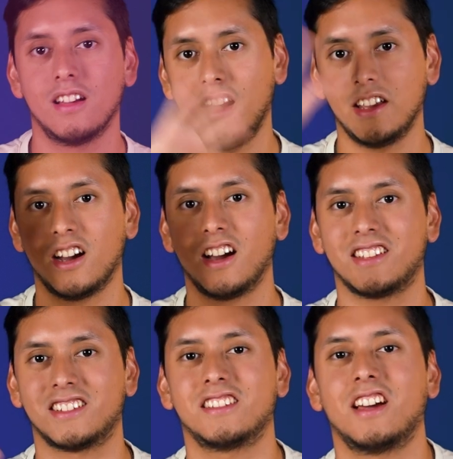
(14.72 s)
Hi
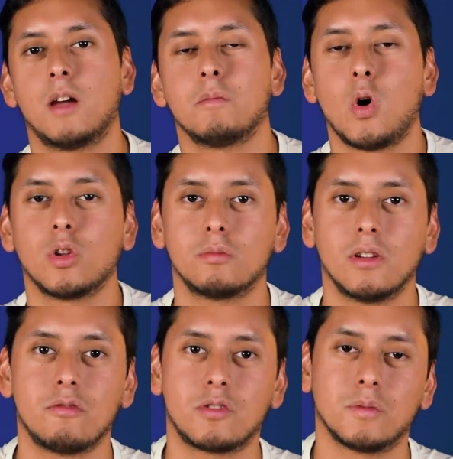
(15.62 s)
guys, I'm
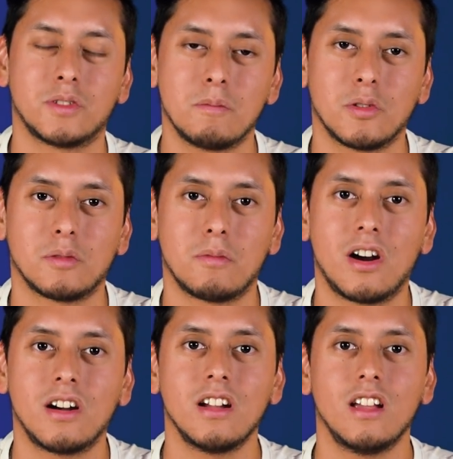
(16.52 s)
Osmel from
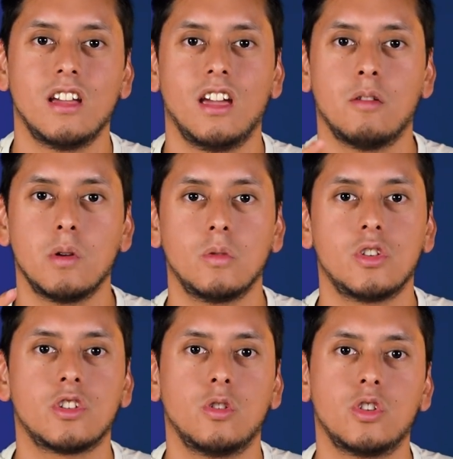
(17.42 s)
Simple&Smart, and we will
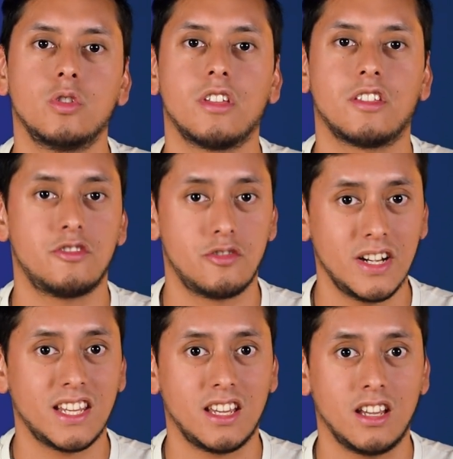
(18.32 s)
show you the
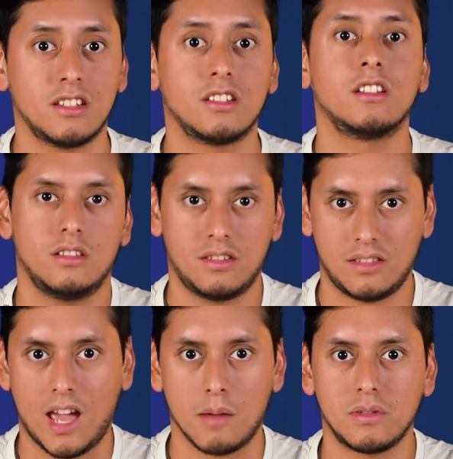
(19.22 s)
3 key
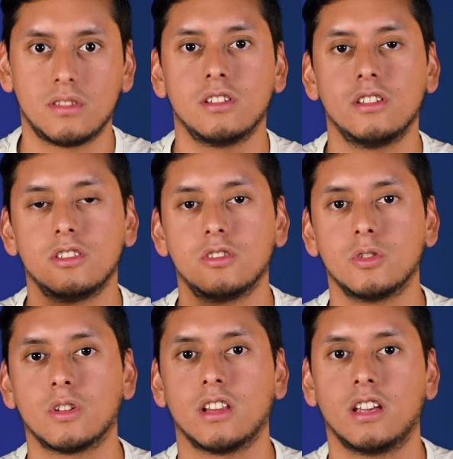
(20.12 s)
steps to
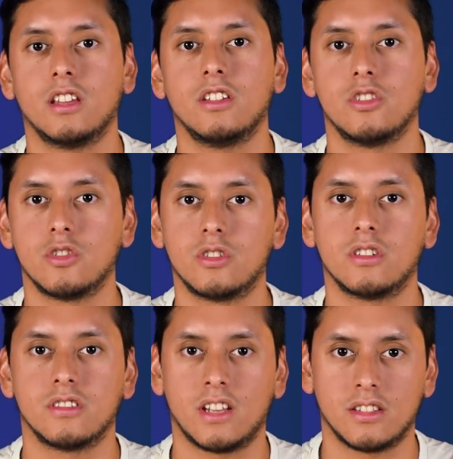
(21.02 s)
clean your
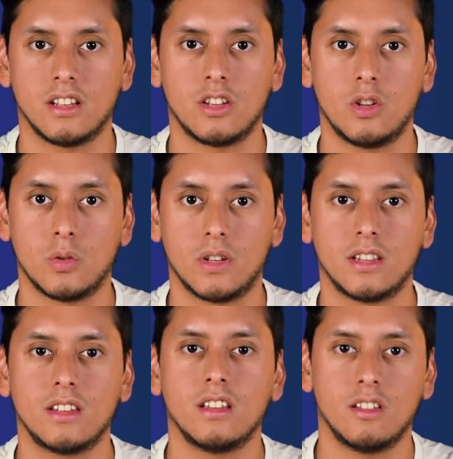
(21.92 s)
dental
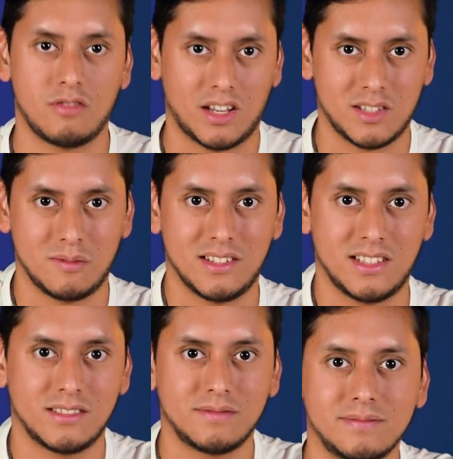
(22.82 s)
unit effectively.